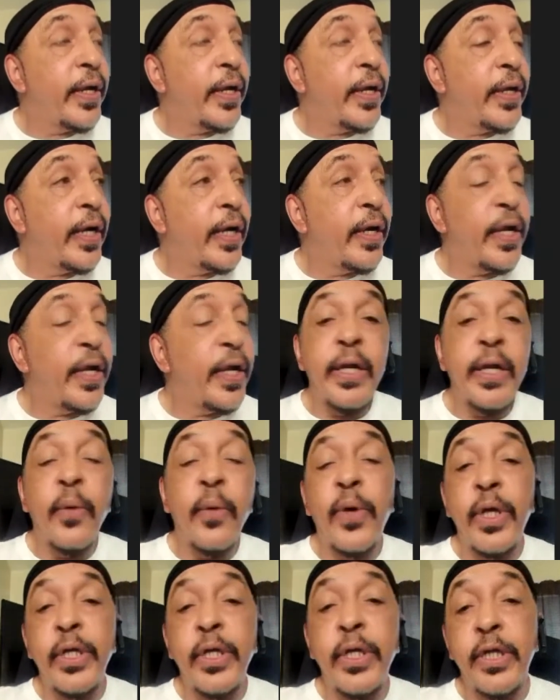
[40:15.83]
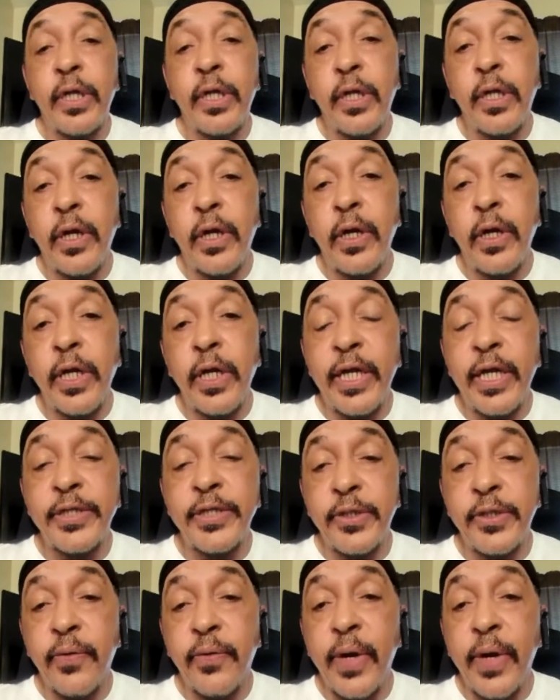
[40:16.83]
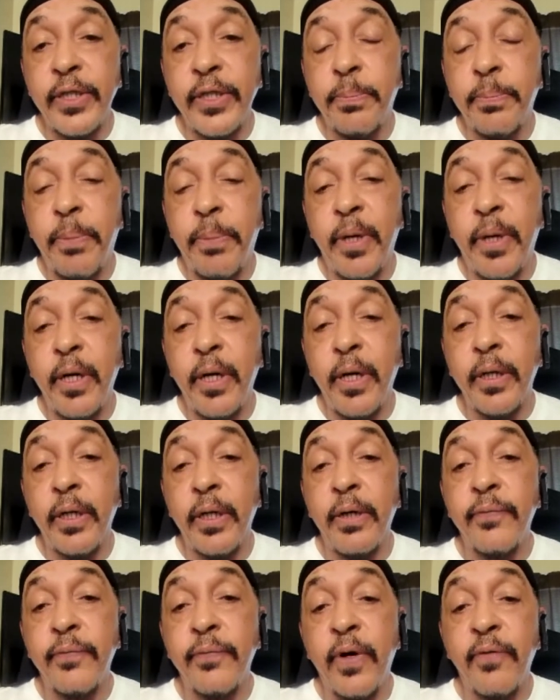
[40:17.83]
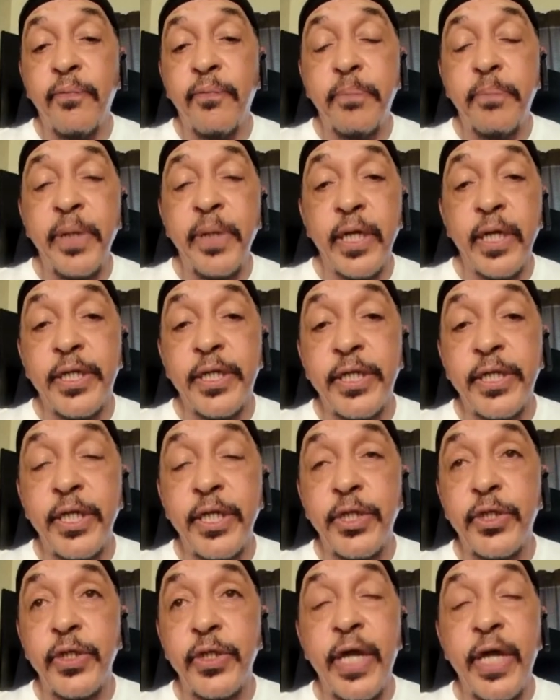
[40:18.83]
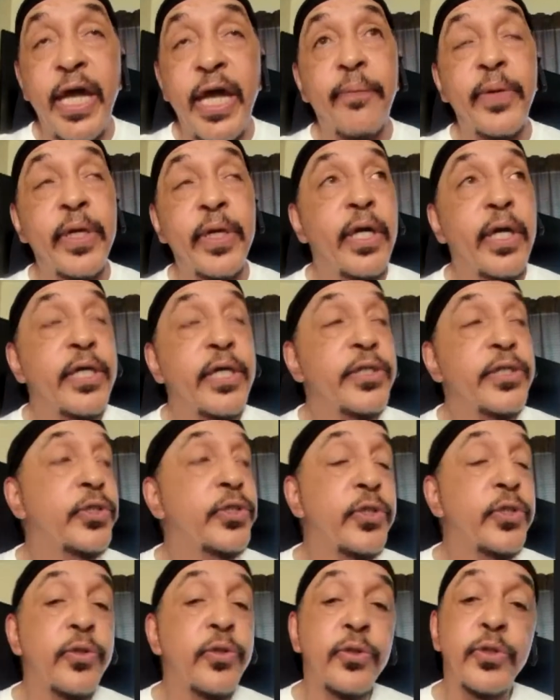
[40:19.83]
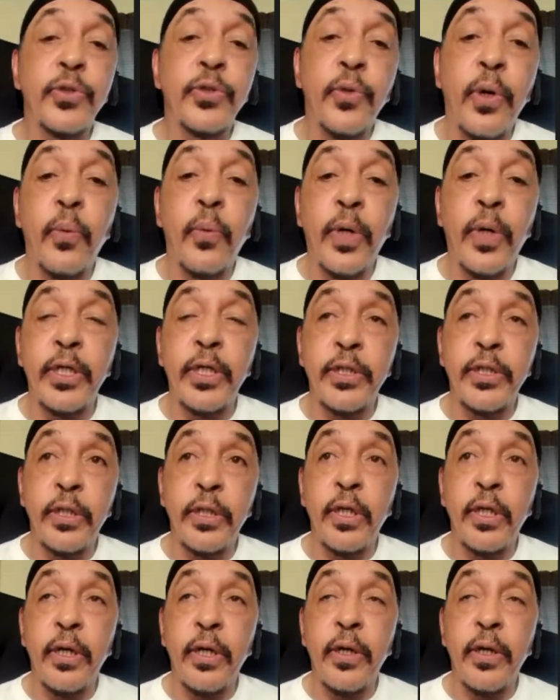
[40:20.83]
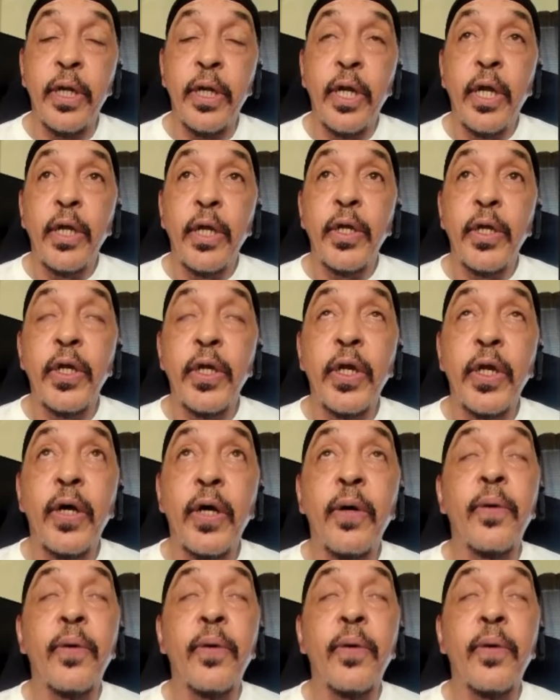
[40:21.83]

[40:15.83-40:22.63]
they're willing to learn, and that's the greatest part of being a teacher, having students who are willing to learn, and